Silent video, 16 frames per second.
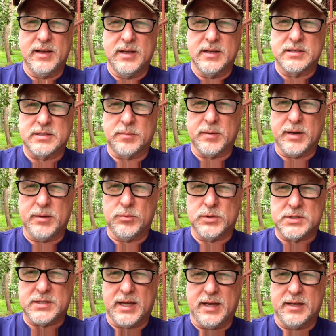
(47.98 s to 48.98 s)
Somebody
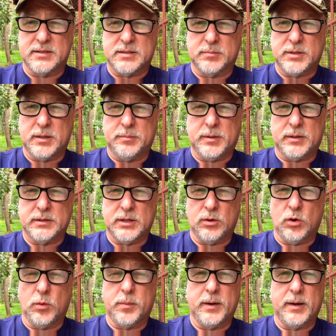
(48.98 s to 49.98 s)
was saying something about they're
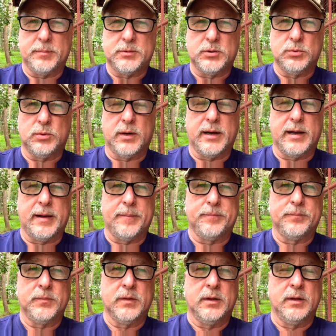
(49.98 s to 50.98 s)
open up
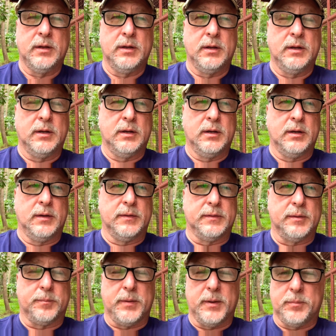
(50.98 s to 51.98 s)
to
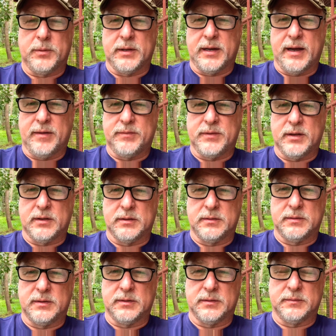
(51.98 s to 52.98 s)
the people that have the
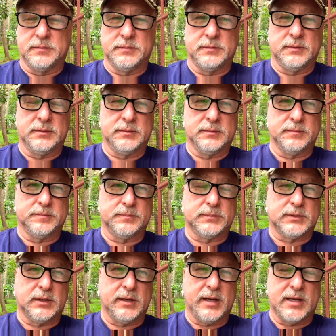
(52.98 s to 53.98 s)

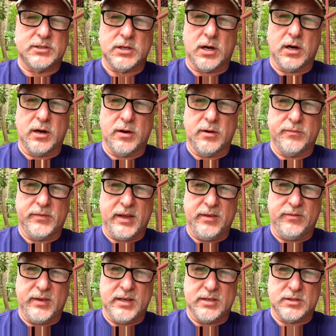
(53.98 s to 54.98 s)
SRRV
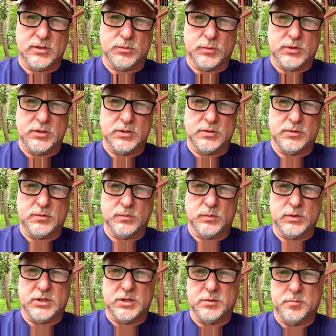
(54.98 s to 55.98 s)
visas,
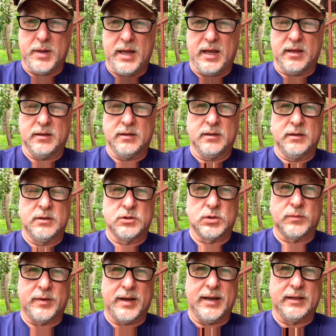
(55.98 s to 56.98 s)
which is me. So
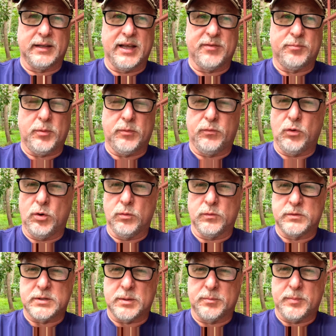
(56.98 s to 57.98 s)
if I had left before,
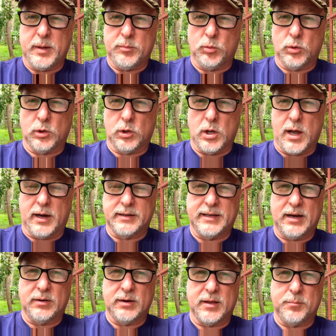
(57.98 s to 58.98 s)
some people were locked out.